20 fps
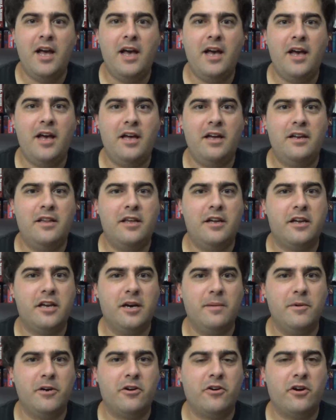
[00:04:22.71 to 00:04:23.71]
And they
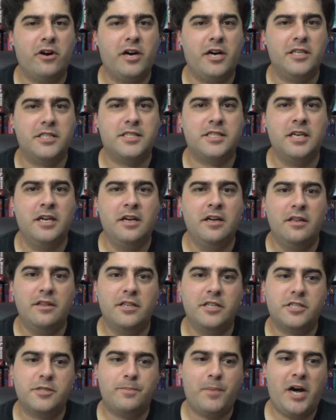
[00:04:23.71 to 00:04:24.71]
come across
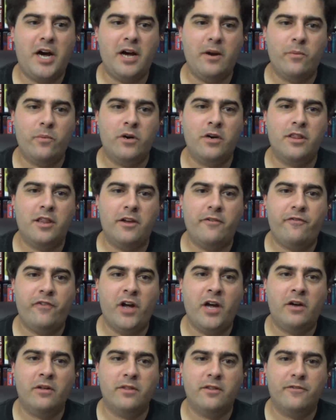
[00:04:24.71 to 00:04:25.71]
the spot where they
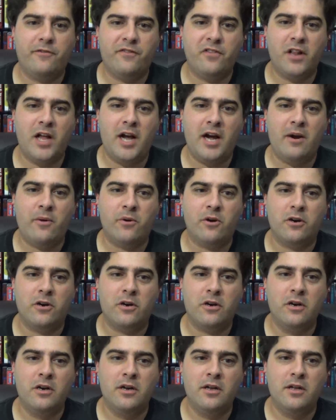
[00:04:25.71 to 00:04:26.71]
found the
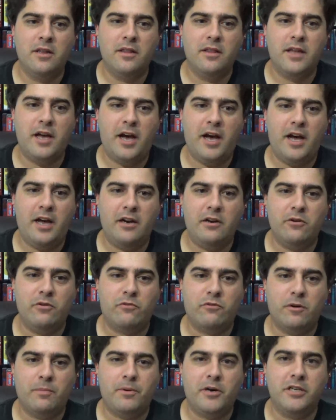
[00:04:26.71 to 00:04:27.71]
flower that
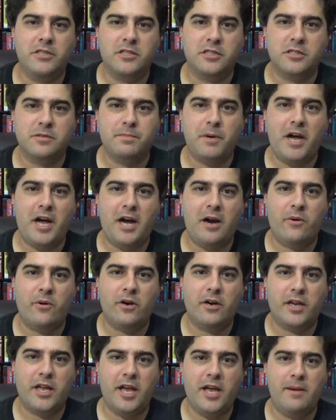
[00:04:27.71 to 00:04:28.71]
Rapunzel's
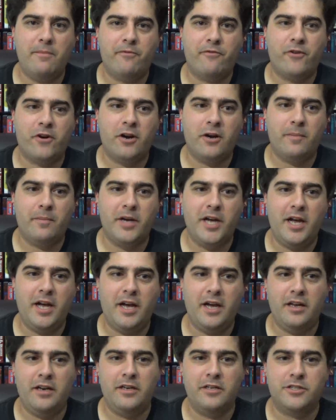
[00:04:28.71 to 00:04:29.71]
power came from,
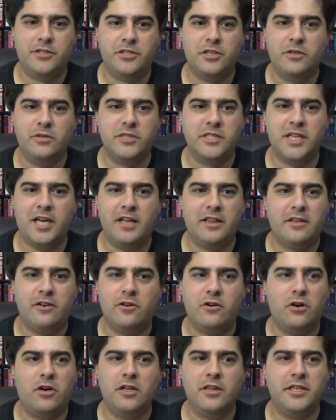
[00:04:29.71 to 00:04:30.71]
and it shows that
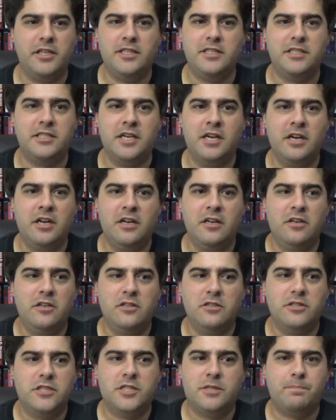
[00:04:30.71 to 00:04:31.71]
there are all these
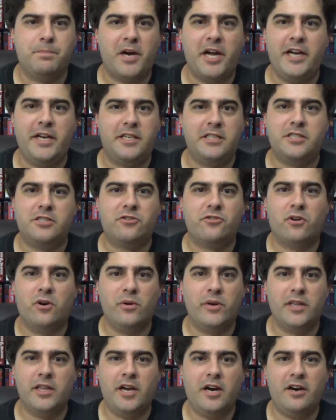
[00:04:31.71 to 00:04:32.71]
spikes
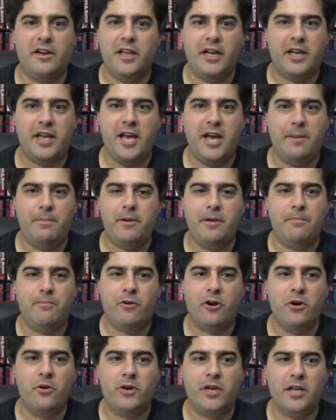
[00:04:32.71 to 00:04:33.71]
growing there that can't be
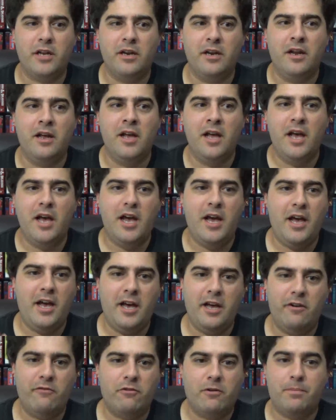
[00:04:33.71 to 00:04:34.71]
broken.
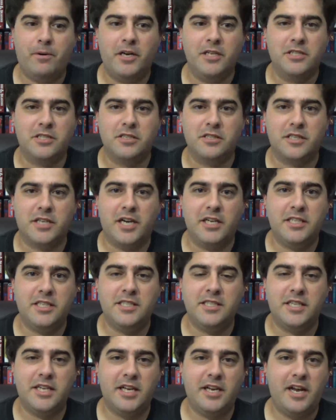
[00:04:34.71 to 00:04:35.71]
And Rapunzel
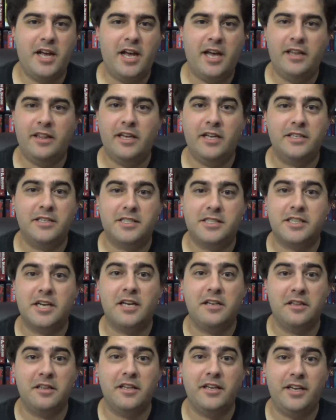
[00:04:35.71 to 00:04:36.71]
touches it, and then
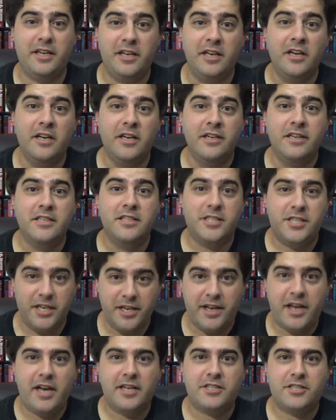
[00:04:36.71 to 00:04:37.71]
suddenly she
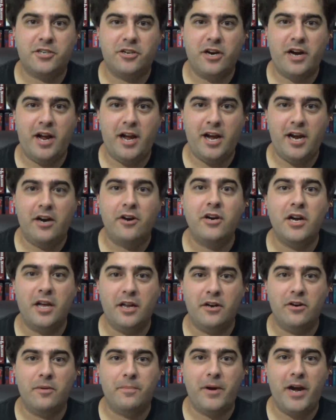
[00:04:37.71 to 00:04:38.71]
gets her hair
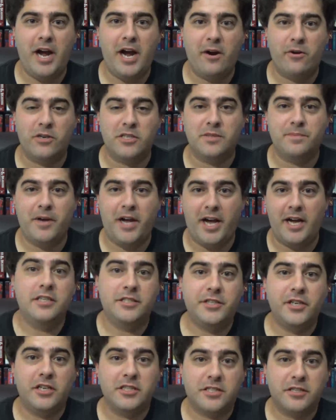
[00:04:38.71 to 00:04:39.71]
and her powers back.
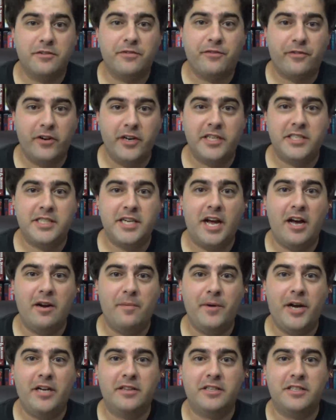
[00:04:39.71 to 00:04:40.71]
She also freaks out
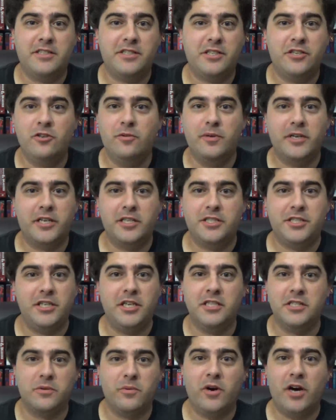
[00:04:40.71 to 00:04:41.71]
about this too, because she
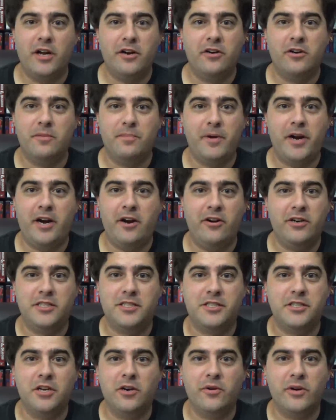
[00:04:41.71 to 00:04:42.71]
doesn't want her
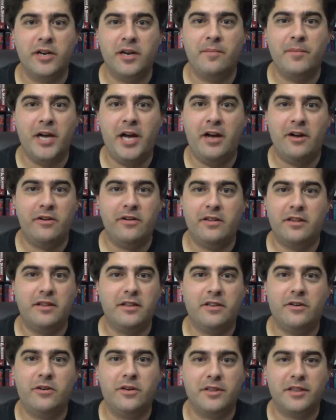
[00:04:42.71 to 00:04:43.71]
parents knowing about
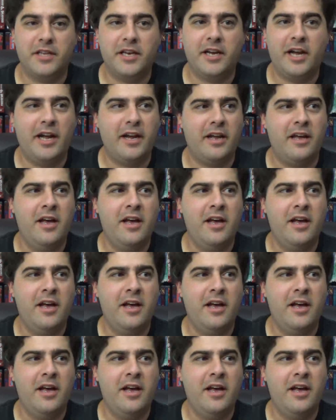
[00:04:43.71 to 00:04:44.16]
the whole thing.